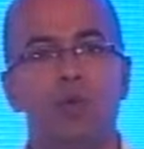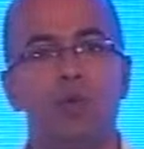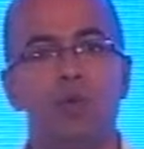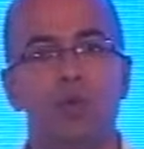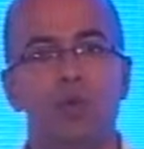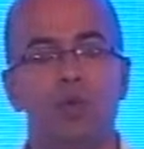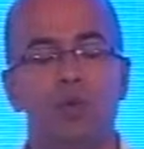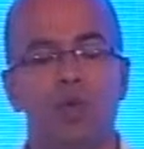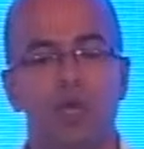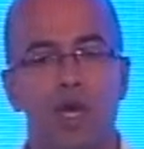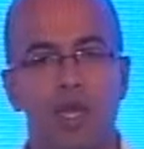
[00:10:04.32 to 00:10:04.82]

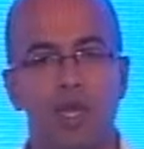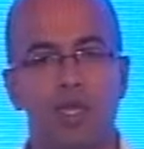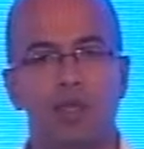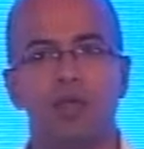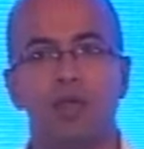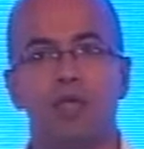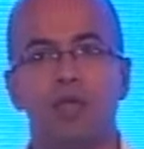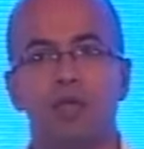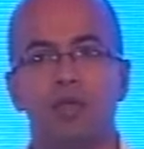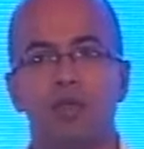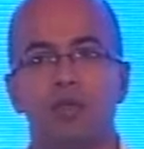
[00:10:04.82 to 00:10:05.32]
you
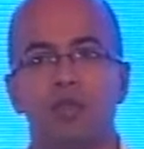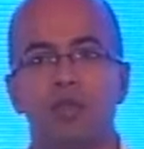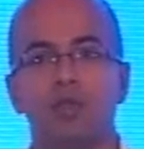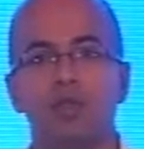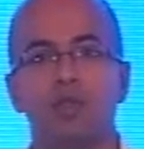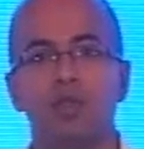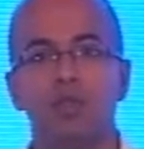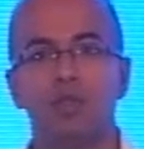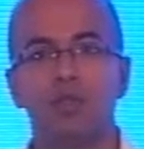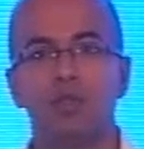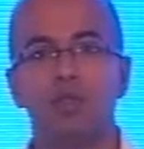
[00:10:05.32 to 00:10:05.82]
target better.
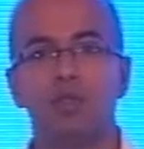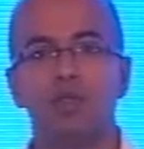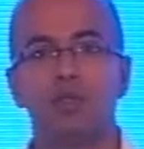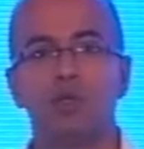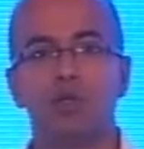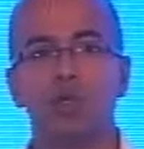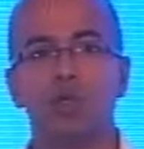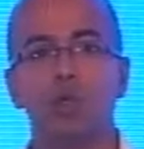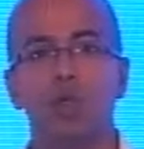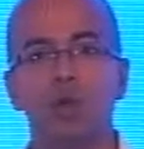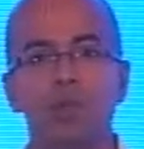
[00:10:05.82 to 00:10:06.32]

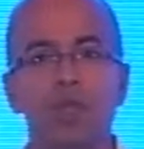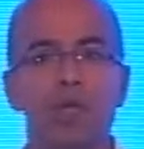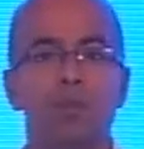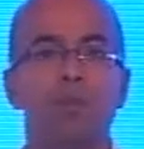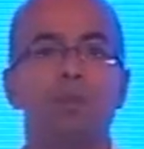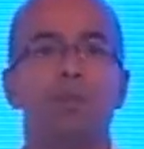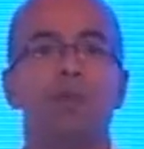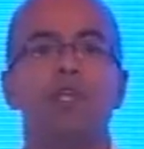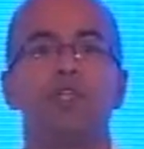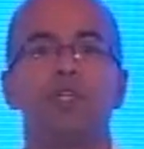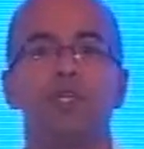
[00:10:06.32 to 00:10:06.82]
So don't be
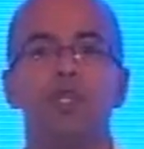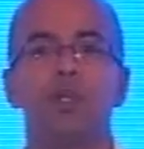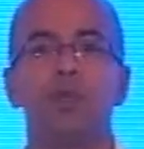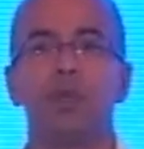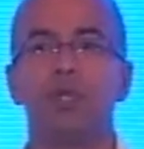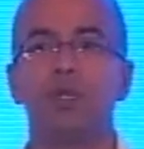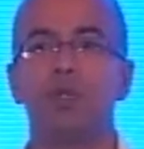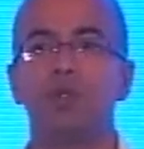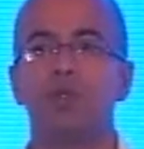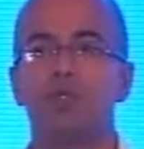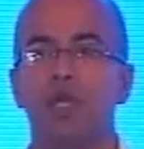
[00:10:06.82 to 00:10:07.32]
impatient
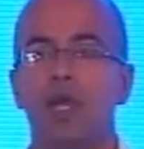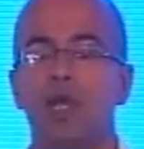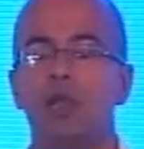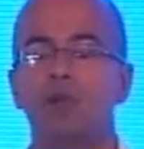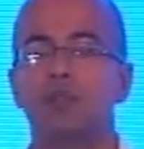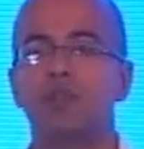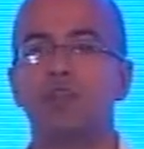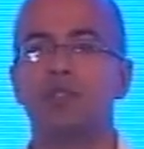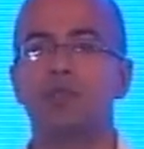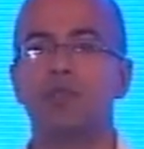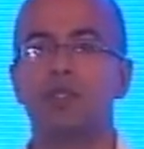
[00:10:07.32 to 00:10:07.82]
when you start
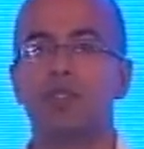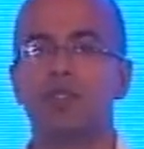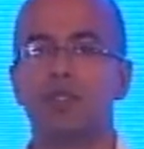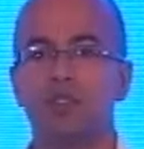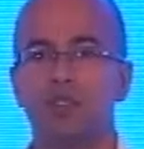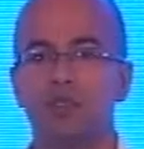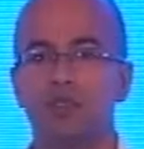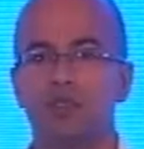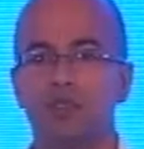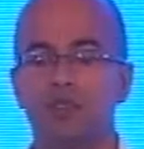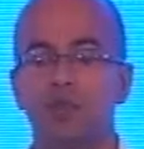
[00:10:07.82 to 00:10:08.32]
off this
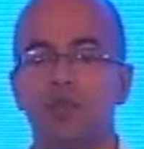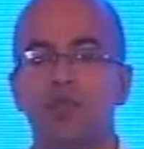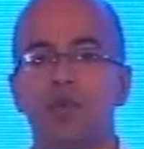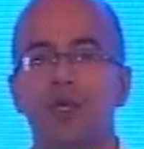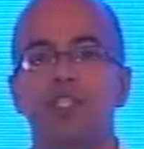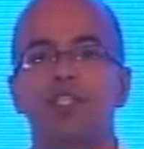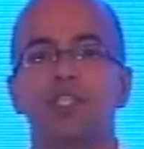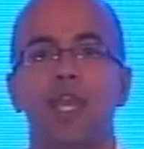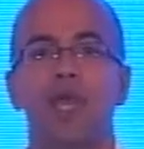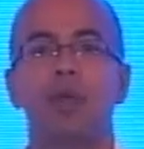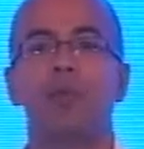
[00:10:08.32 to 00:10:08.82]
business. Your
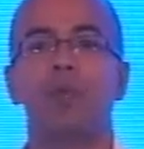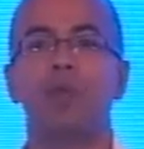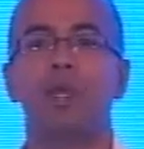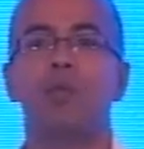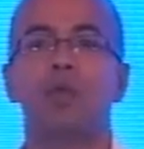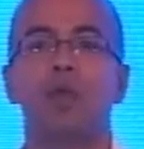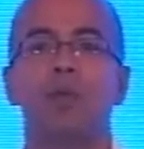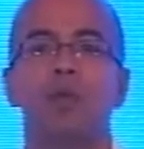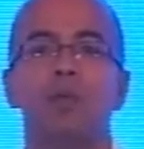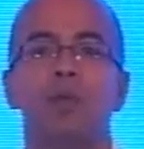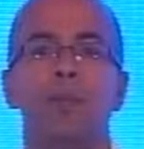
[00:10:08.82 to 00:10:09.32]
first
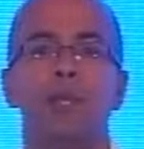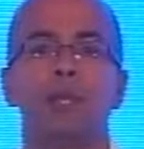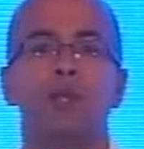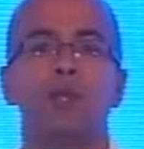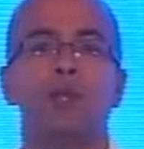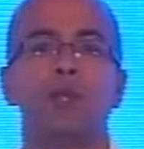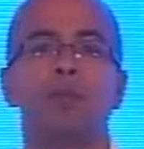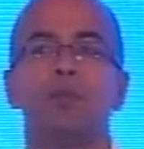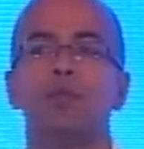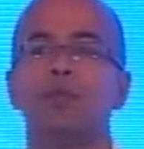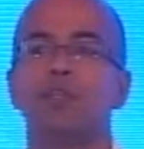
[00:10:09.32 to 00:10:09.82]
campaign probably might
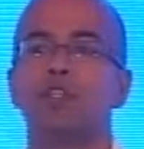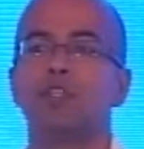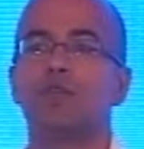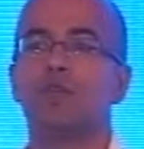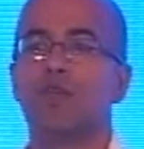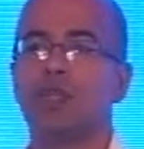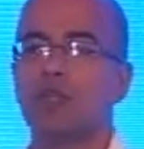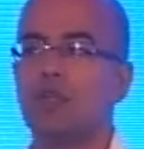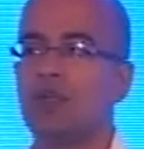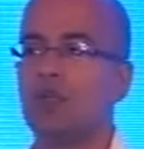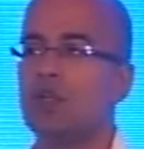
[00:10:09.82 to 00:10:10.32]
not be the most
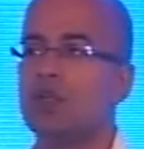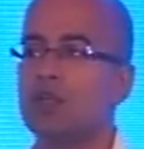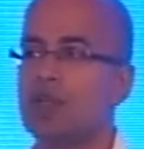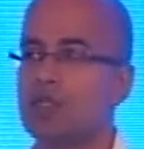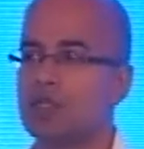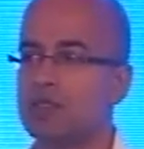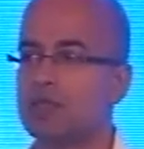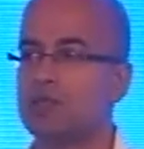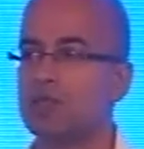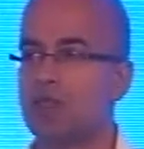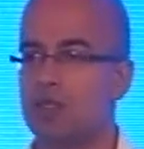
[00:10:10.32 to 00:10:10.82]
effective on
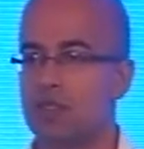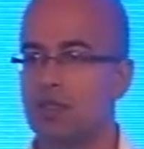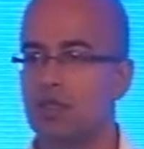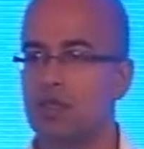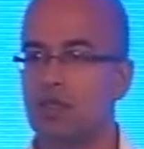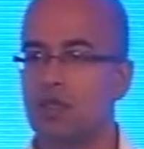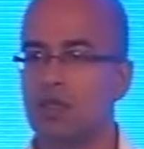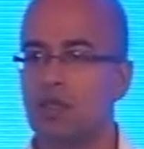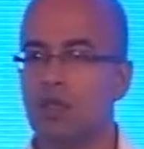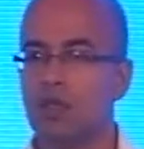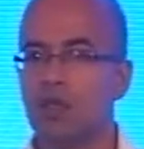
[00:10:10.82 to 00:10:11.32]
DSP.
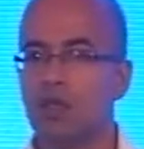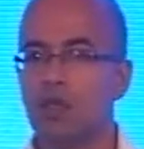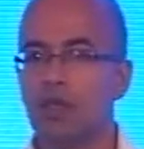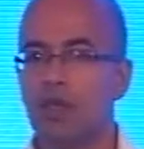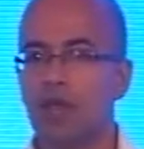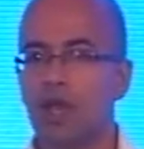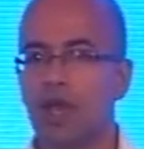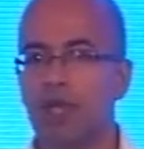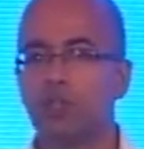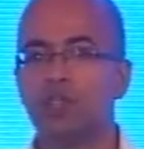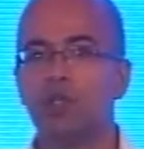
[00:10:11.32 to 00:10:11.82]

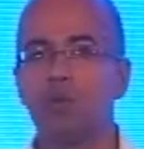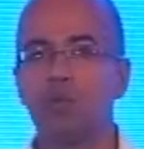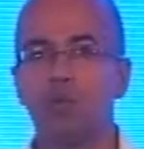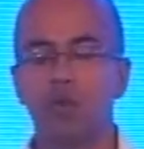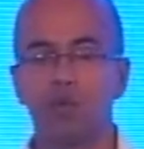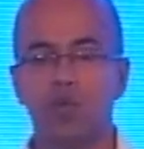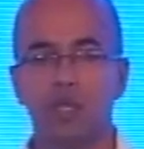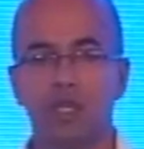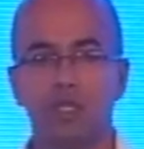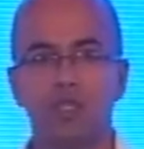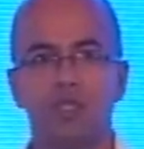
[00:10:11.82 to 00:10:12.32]
As you
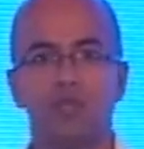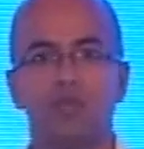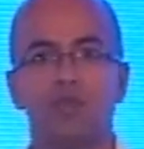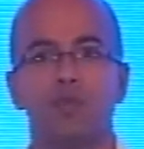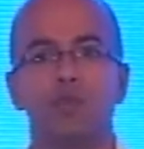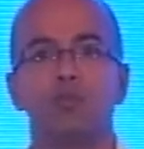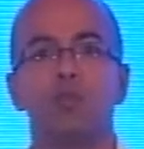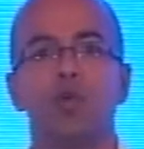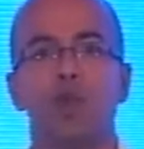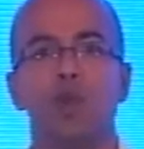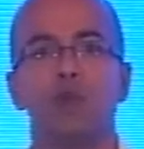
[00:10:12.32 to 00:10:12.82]
progress
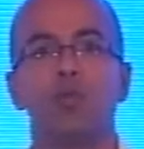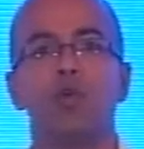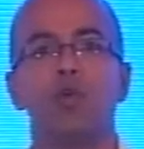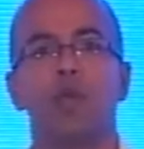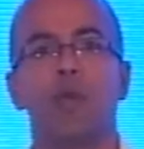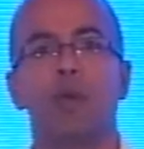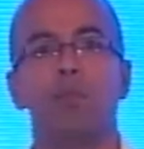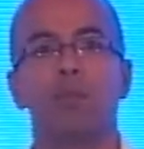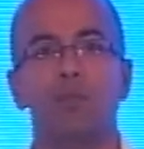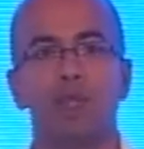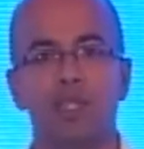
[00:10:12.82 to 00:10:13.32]
with more and more
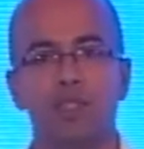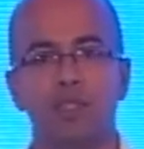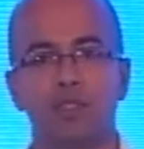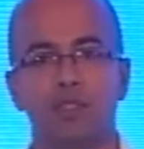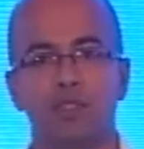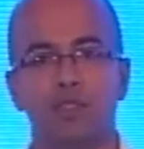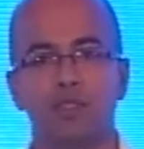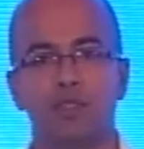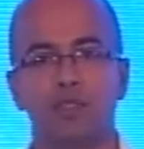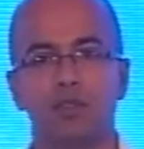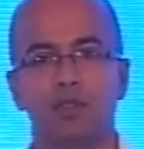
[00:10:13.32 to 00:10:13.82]
campaigns,
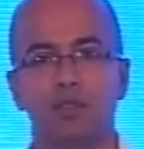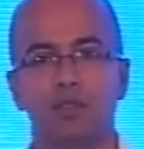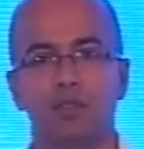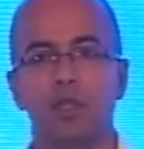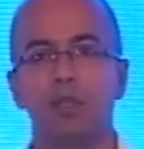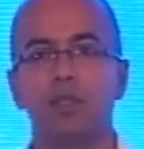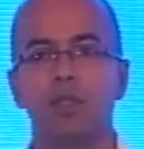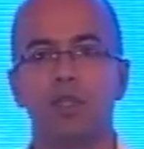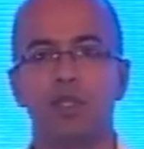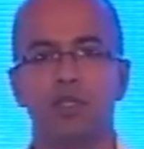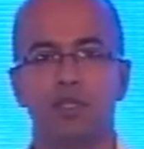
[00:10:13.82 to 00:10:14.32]

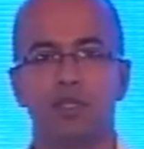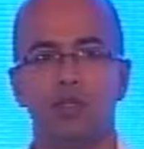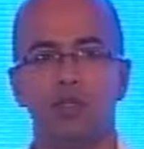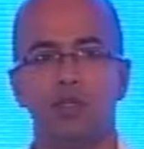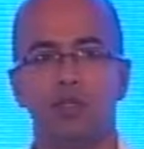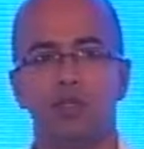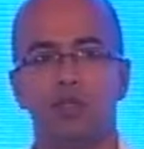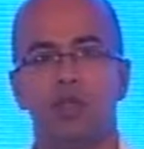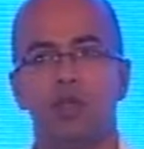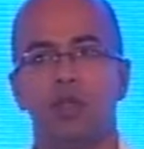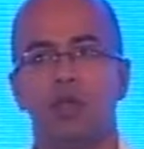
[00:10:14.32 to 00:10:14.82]
be patient,
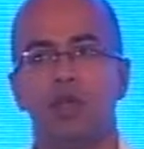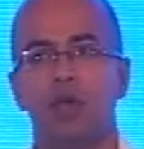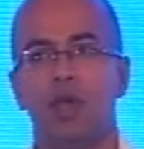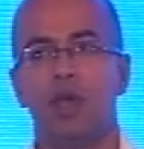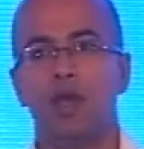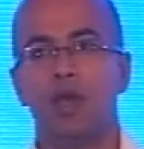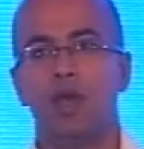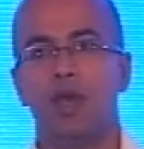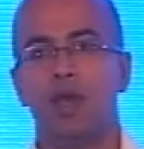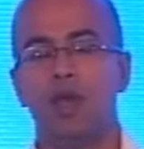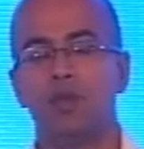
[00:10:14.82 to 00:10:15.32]

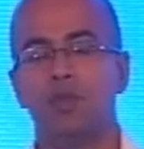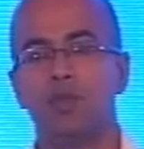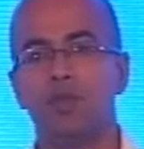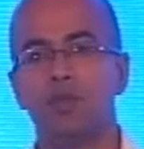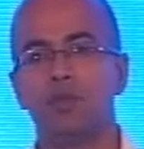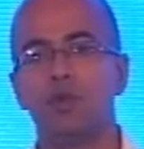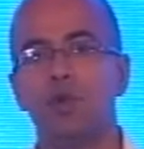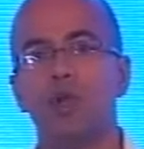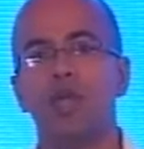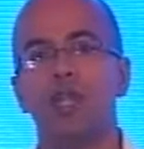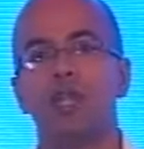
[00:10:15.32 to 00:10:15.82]
and
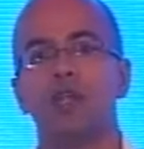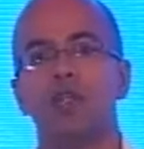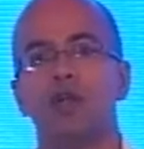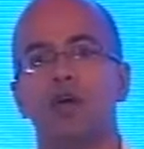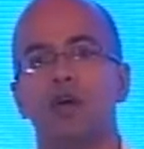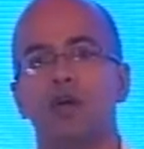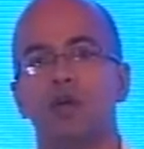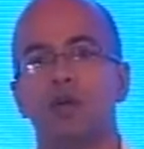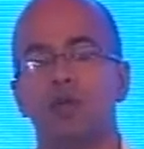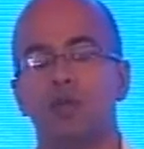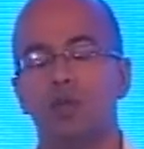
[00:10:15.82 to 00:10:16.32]
with more
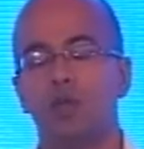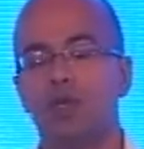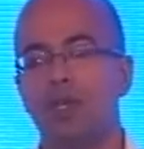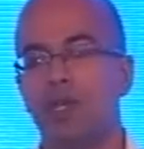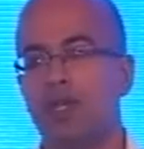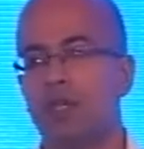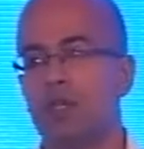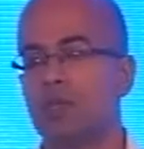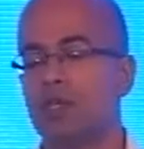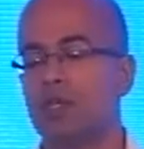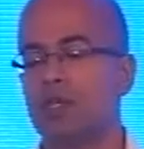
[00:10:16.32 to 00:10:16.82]
data, your
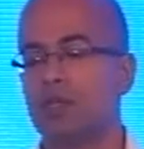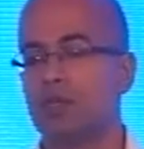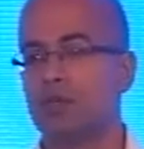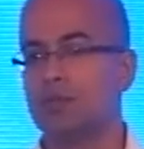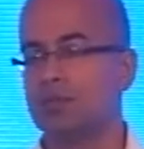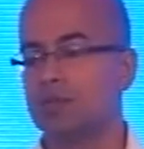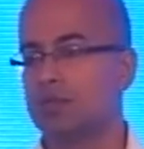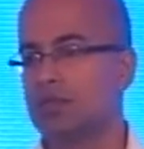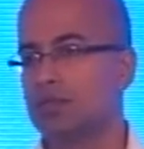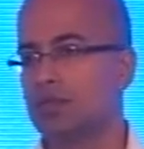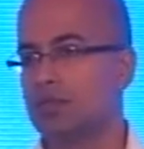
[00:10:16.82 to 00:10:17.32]
data becomes
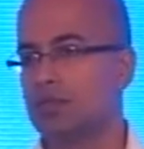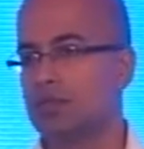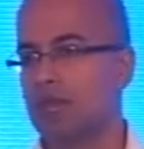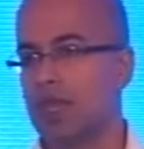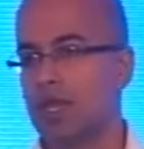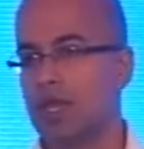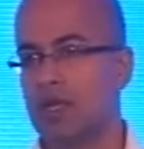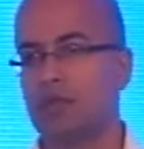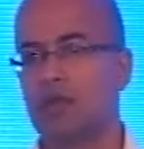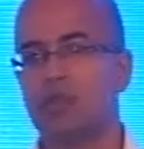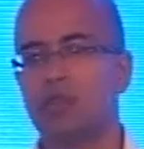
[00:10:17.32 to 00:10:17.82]

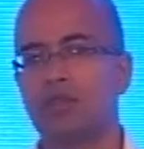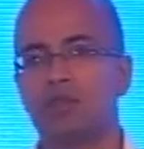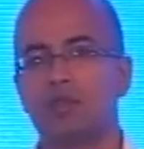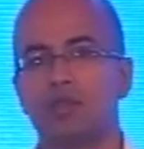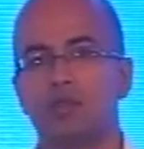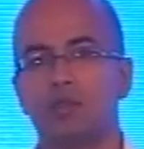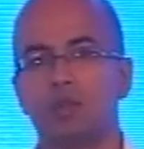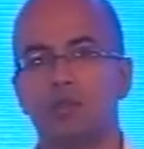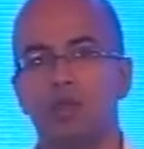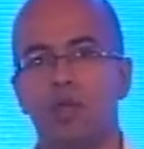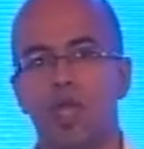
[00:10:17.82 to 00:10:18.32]

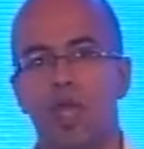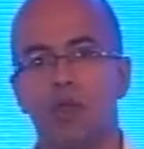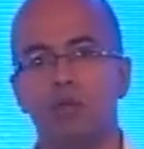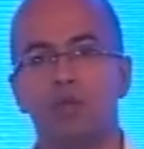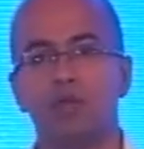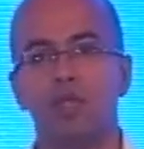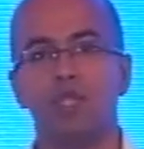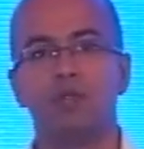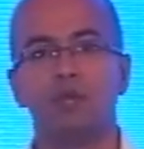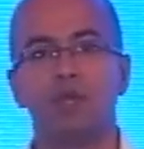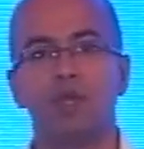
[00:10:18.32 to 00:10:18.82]
enriched, your
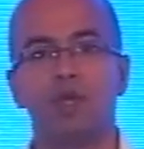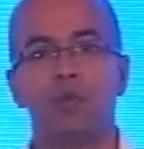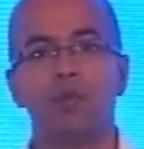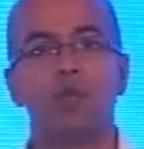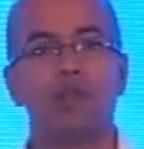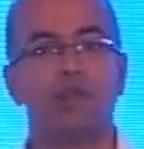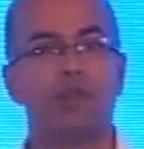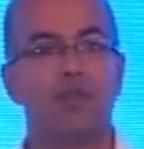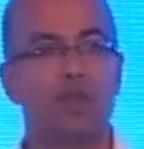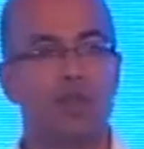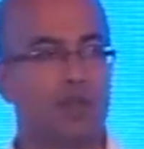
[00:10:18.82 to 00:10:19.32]
campaigns become
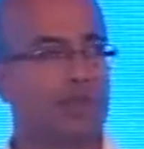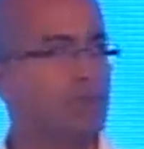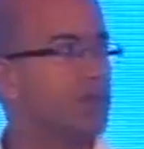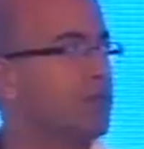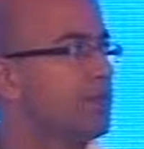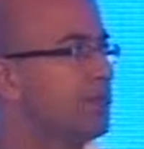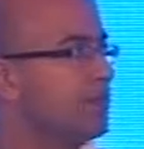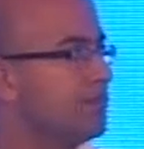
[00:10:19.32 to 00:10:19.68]
more effective.